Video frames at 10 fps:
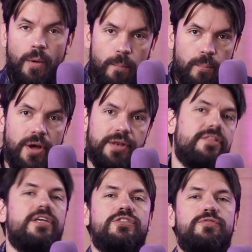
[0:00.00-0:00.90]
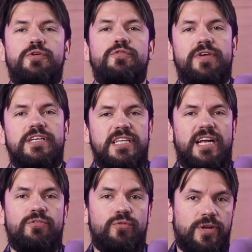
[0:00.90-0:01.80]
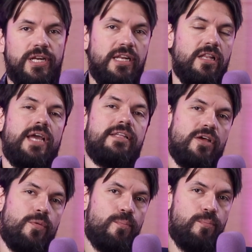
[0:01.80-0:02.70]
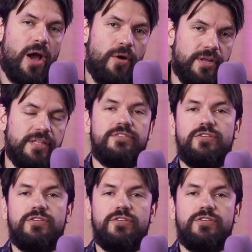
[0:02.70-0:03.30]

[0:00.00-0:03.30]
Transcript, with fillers: but there's a few things that I really liked about it.